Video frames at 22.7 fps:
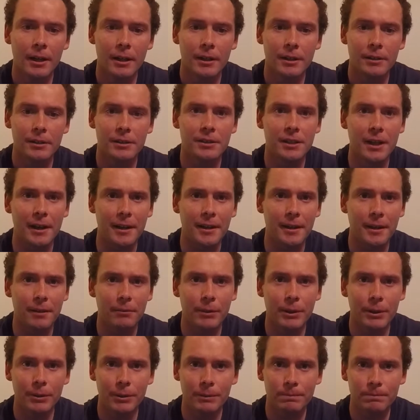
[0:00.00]
Second, we
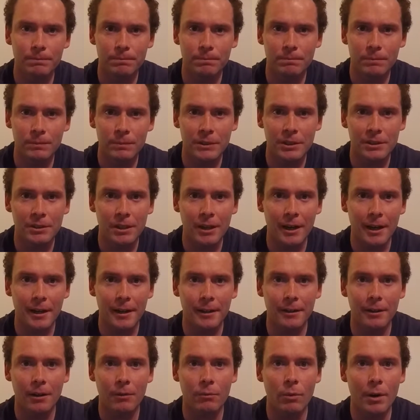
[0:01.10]
were deciding
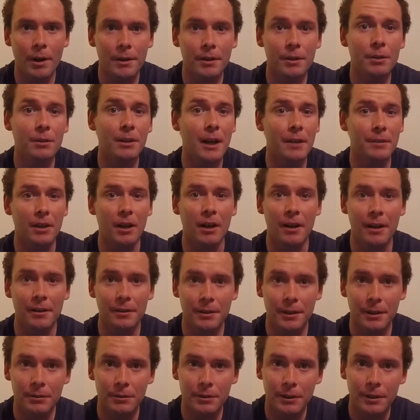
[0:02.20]
on what you're allowed to hunt
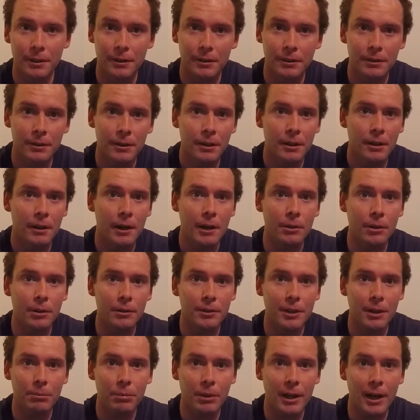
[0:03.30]
out there. I looked
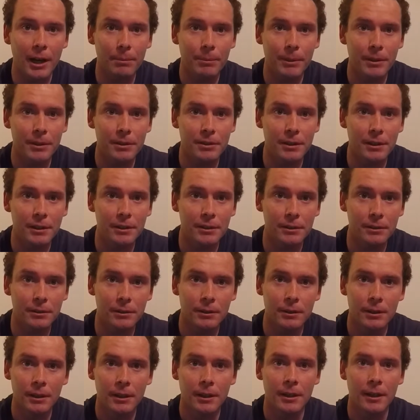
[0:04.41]
up black bear season.
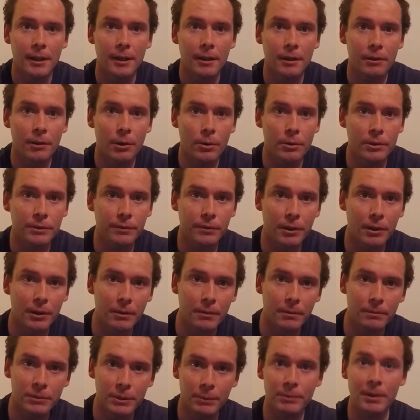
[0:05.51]
It goes
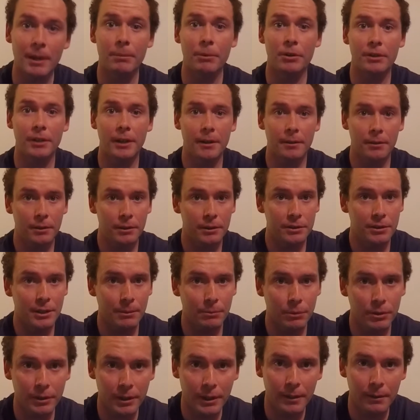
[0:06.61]
from September 10th to
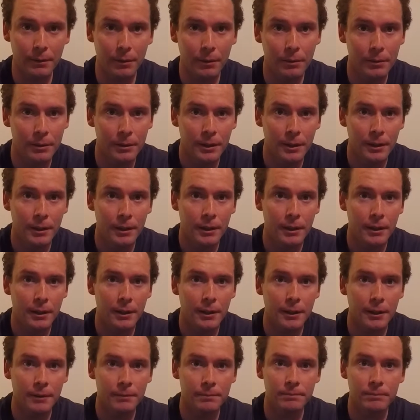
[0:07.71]
December 10th,
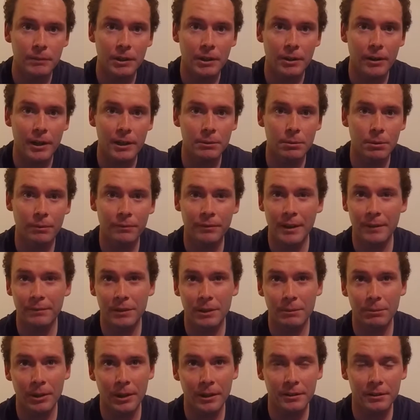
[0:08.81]
and it costs about
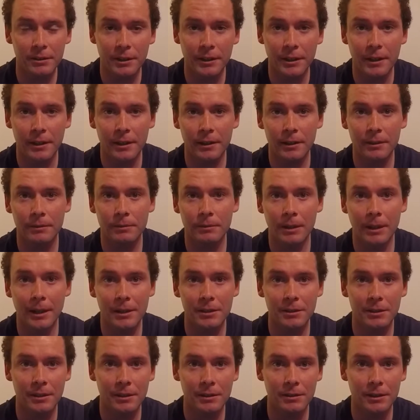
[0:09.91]
$50 to get a
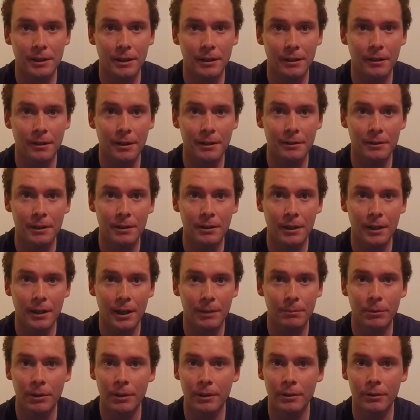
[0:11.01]
license and a hunting tag,
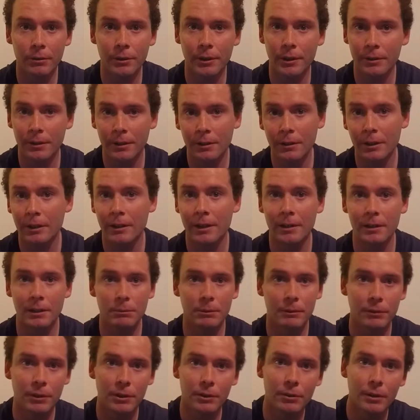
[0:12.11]
but you can legally hunt them
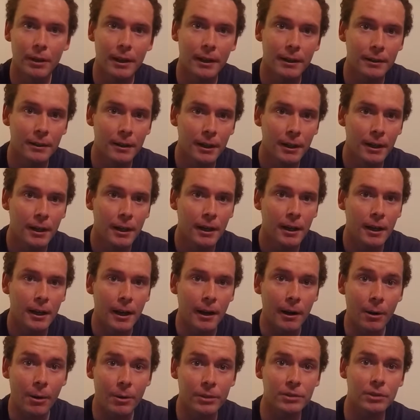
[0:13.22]
if you do that. And
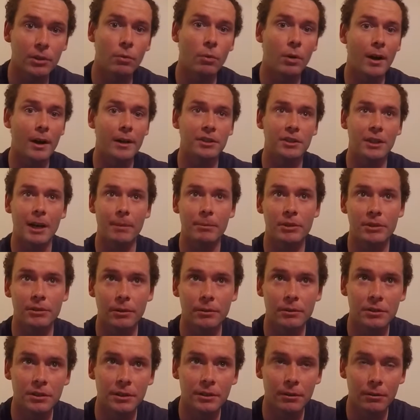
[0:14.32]
I also watched episode
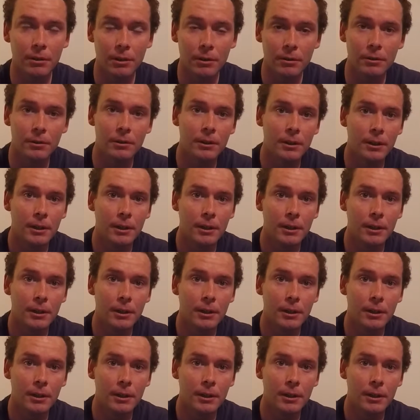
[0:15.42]
0,